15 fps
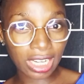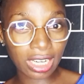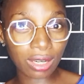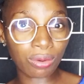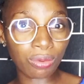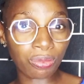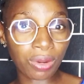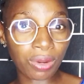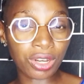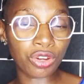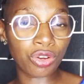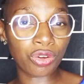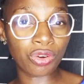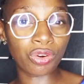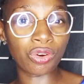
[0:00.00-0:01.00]
when
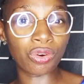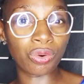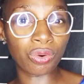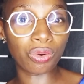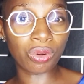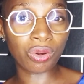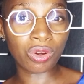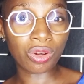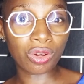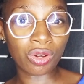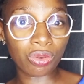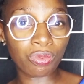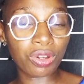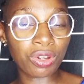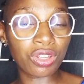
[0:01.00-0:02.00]

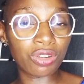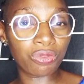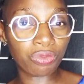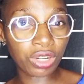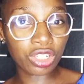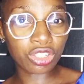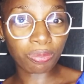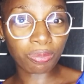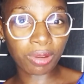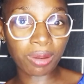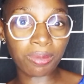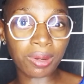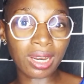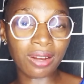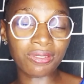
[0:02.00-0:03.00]
you've weaned your baby
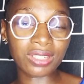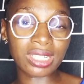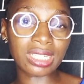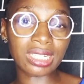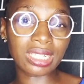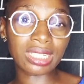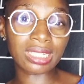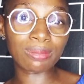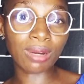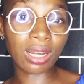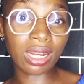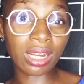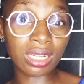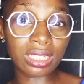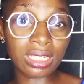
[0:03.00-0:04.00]
after 6
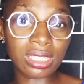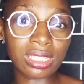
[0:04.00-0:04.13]
months.